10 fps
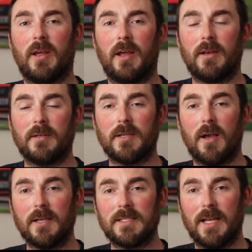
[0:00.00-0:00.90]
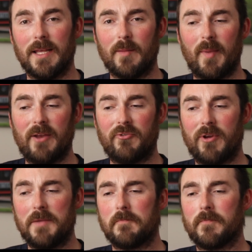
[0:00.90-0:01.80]
and isolate the
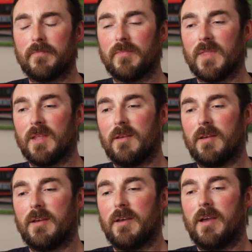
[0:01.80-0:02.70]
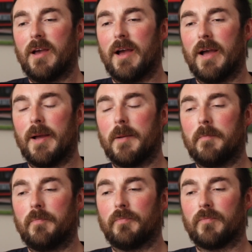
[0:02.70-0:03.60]
battery.
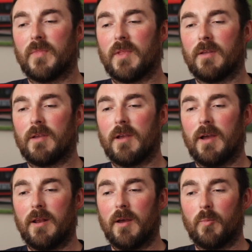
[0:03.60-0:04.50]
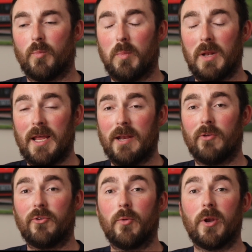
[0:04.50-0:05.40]
And I plan
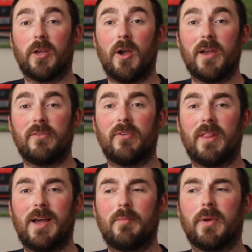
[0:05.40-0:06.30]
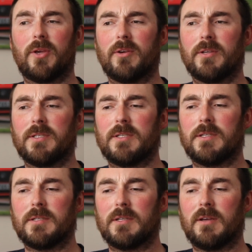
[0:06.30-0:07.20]
on doing a guide for that because
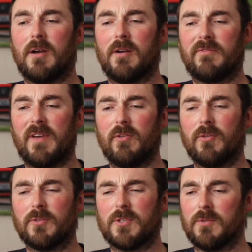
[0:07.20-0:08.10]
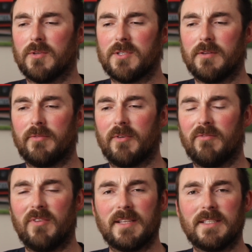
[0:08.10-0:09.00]
I found all sorts of
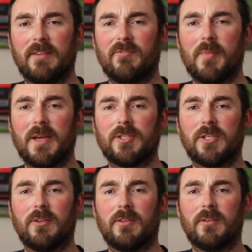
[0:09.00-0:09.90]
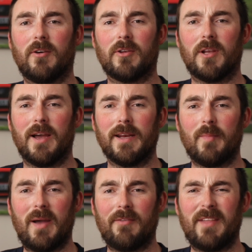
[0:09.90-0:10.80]
conflicting information online
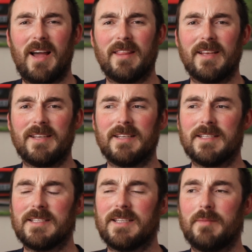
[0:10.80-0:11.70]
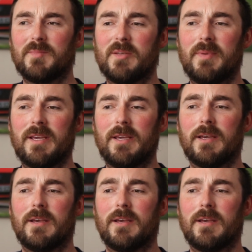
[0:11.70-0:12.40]
about that. There didn't seem to be